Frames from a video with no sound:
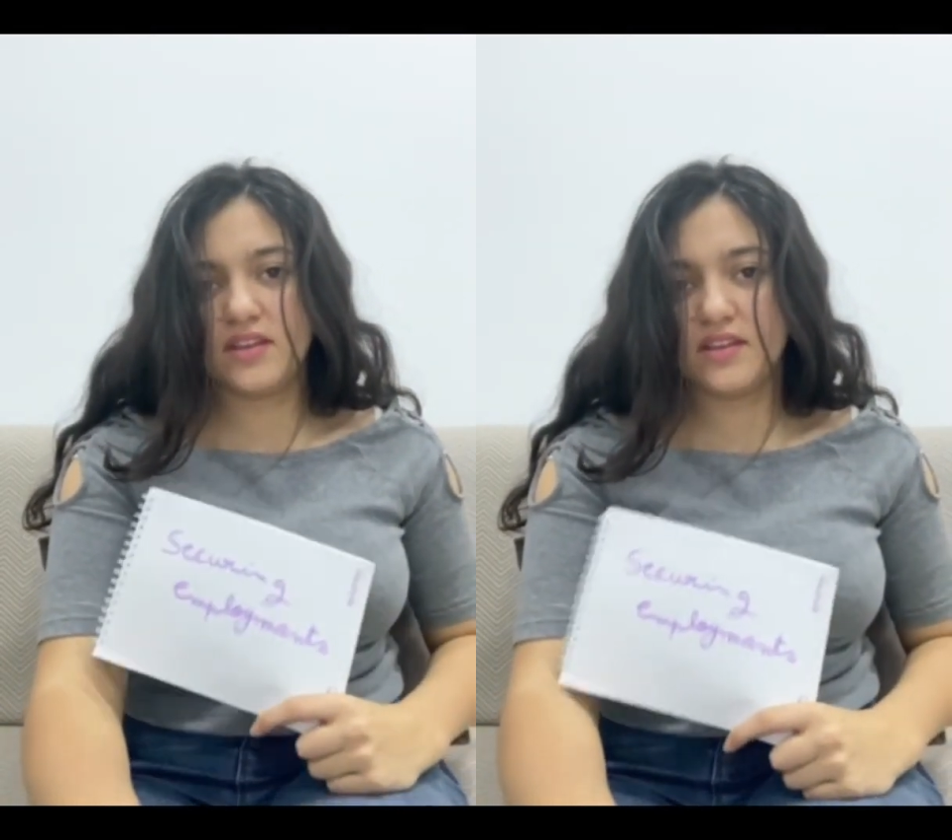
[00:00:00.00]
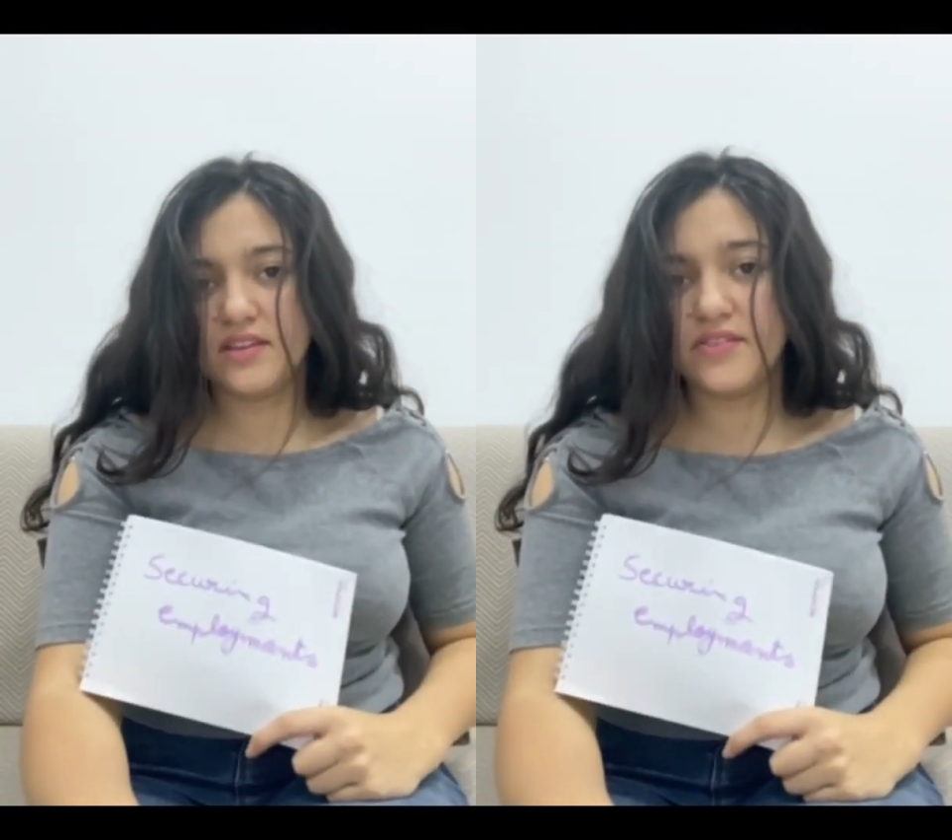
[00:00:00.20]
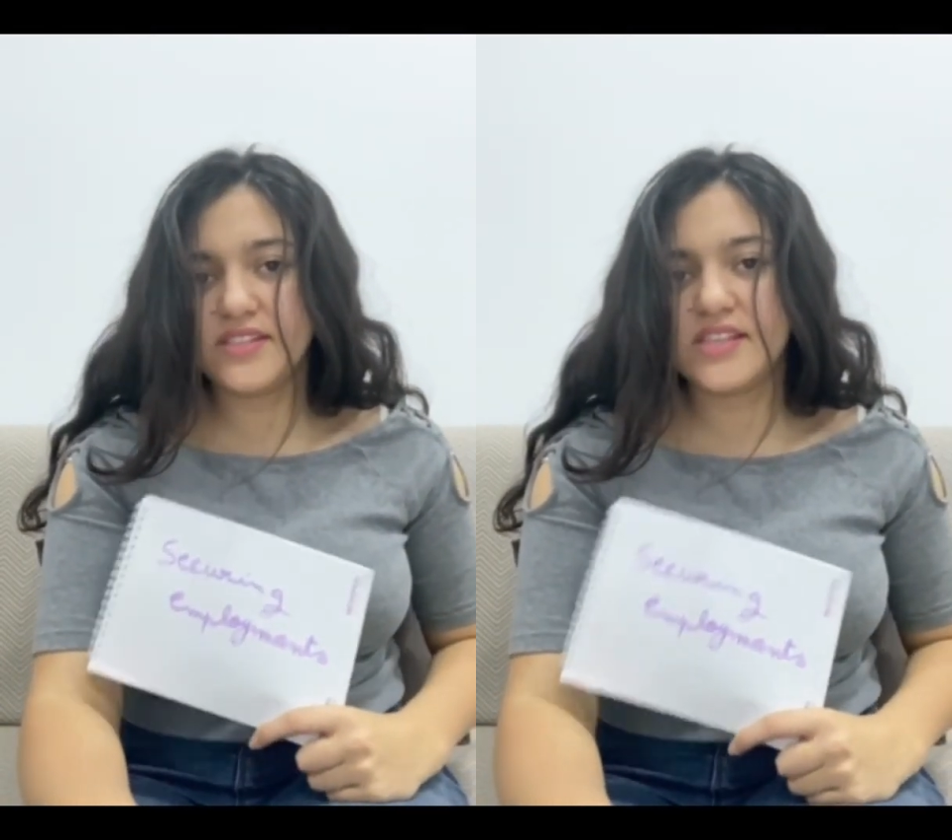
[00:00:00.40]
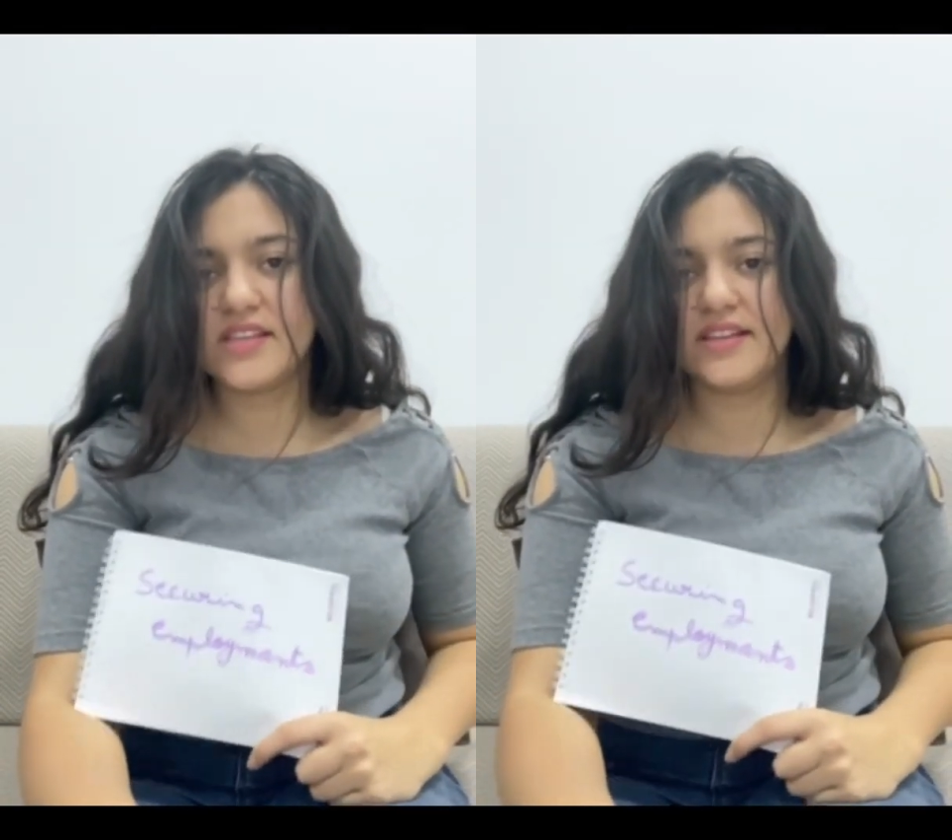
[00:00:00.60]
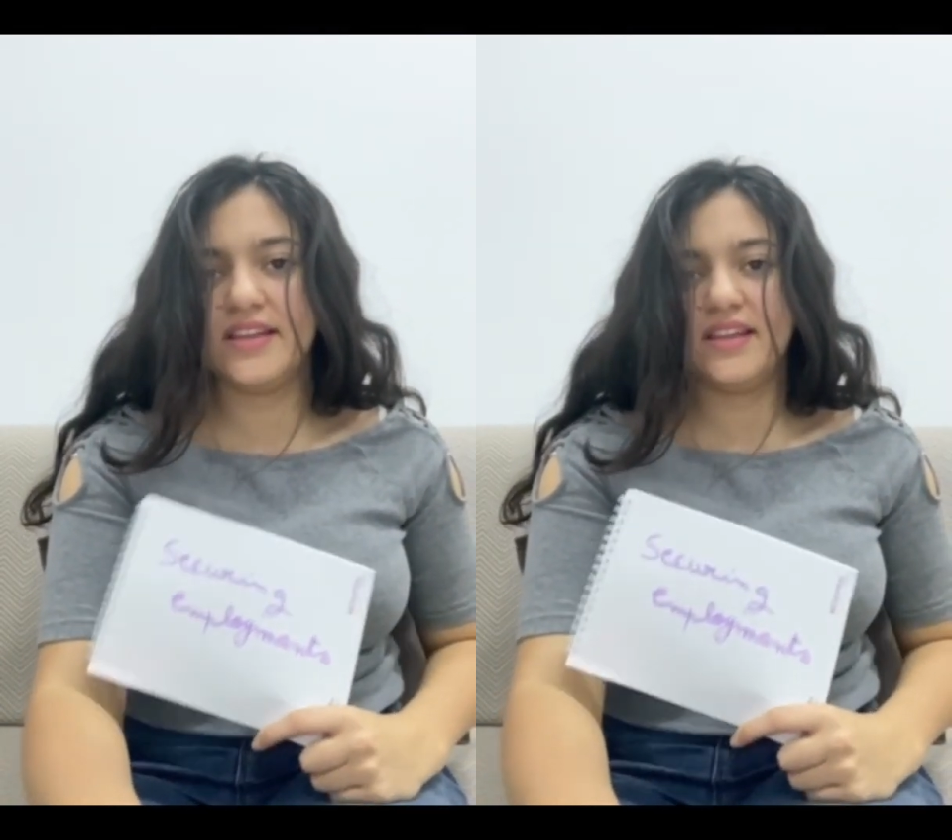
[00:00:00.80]
and advances
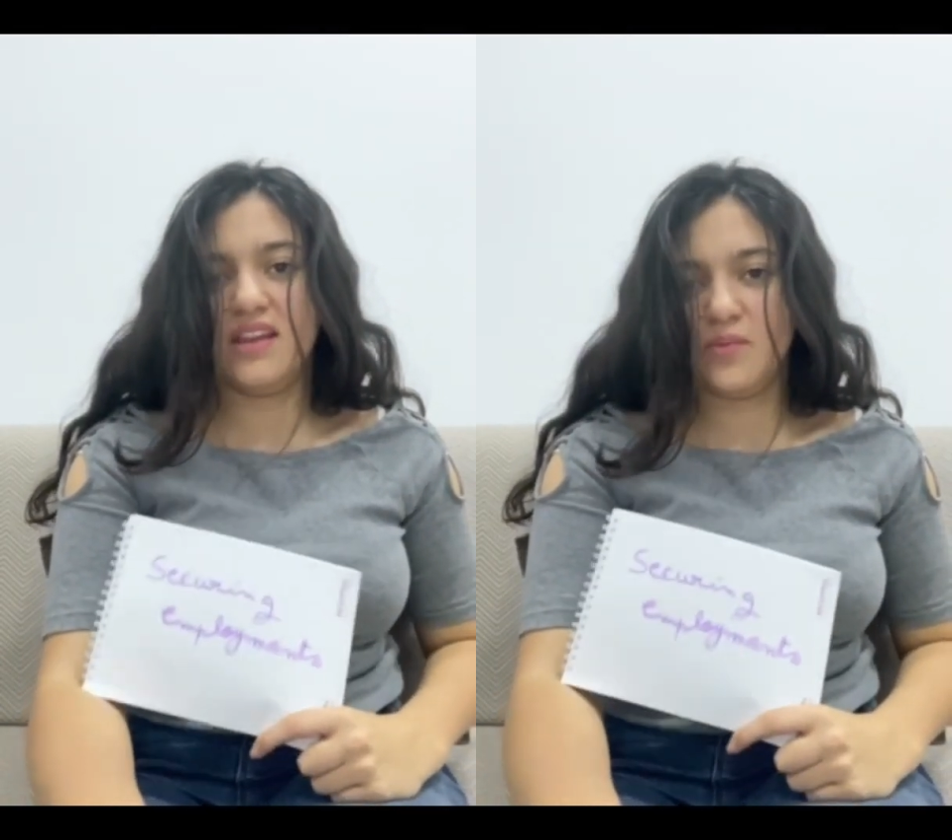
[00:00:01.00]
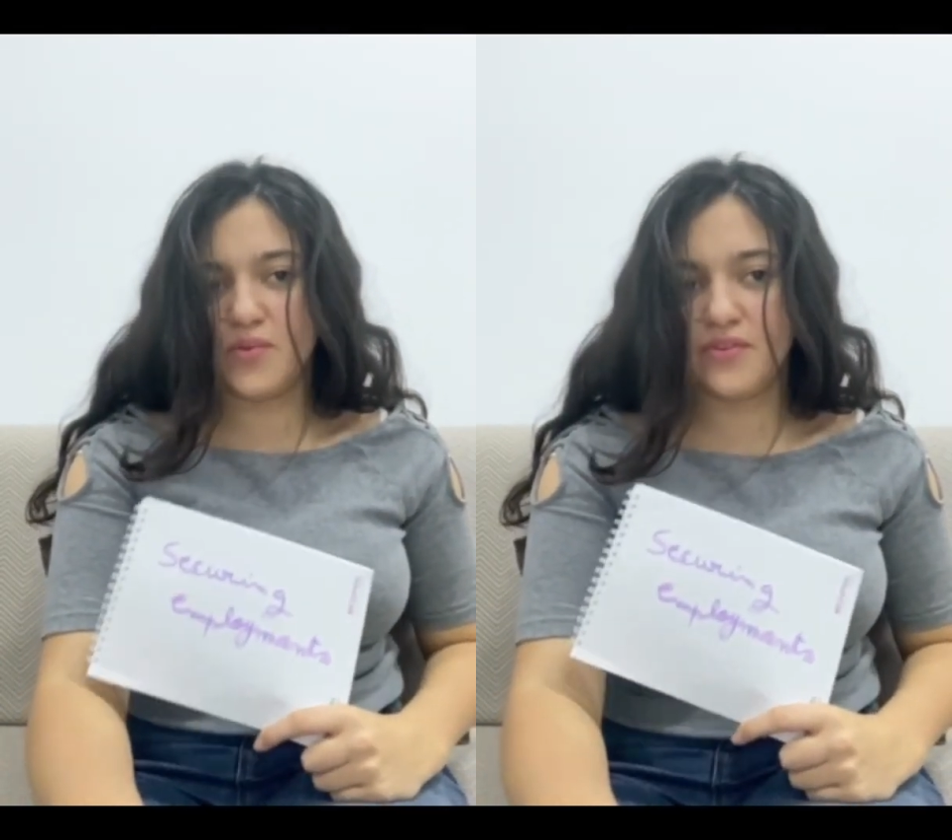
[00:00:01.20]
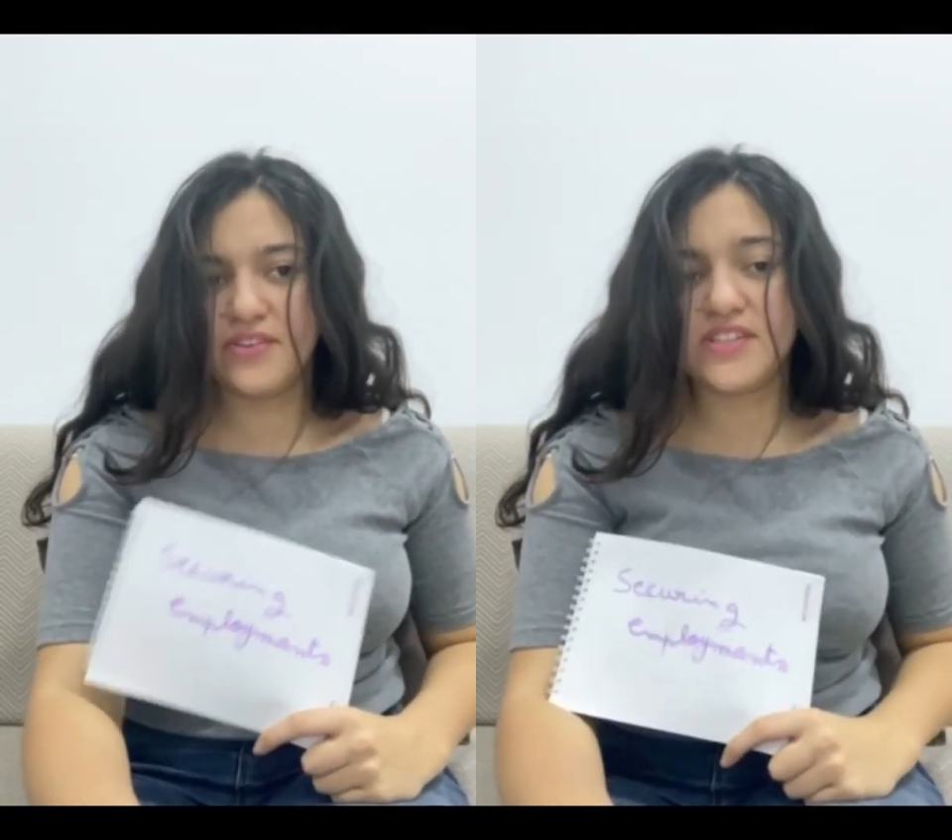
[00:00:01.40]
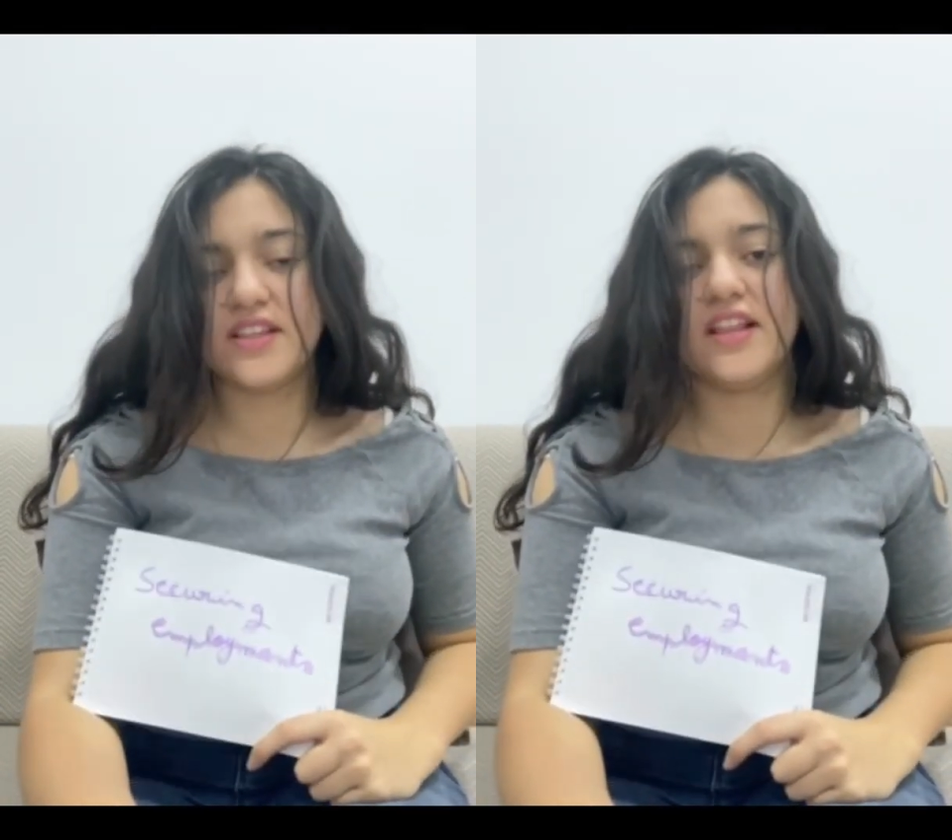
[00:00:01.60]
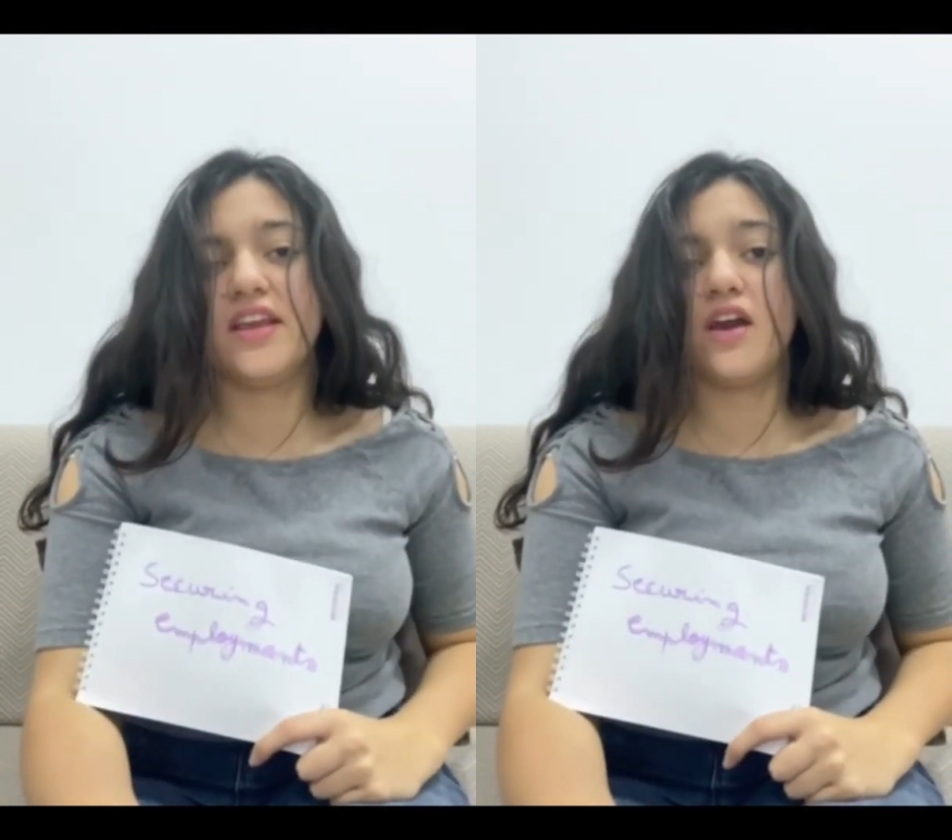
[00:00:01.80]
cleanly and proficiently